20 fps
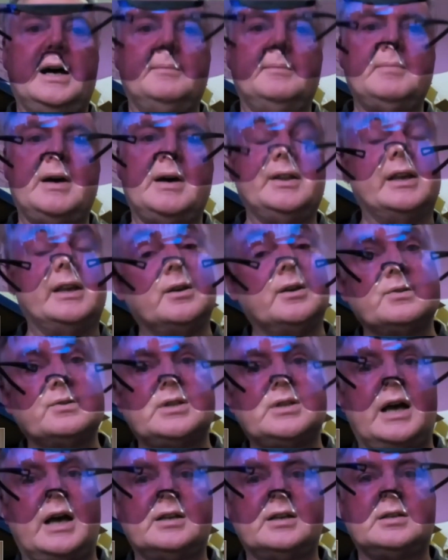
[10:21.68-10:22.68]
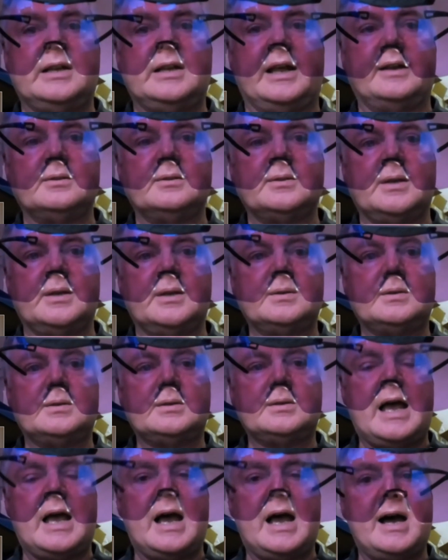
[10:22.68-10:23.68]
And they use Zeiss
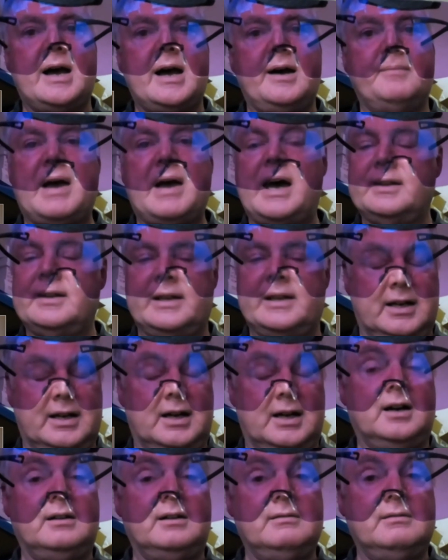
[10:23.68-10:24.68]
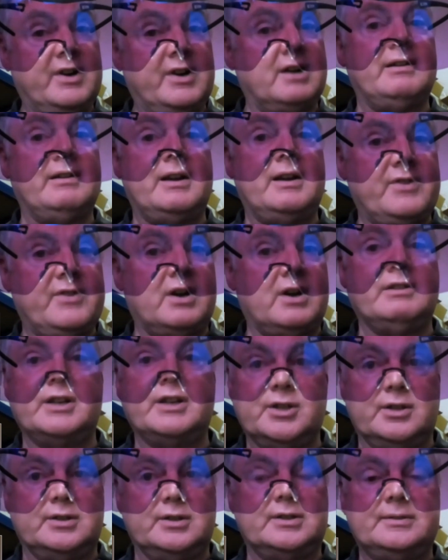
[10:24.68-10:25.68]
lenses, and they are very, very
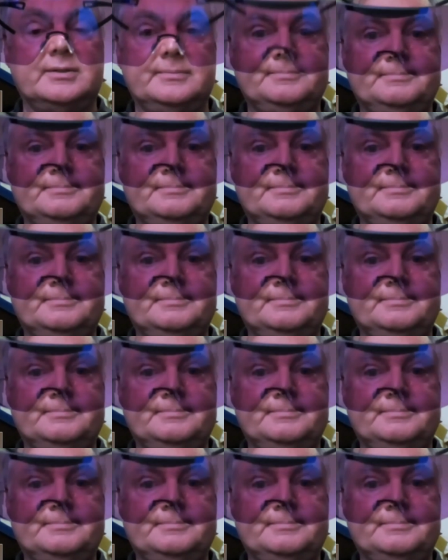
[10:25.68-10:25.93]
good.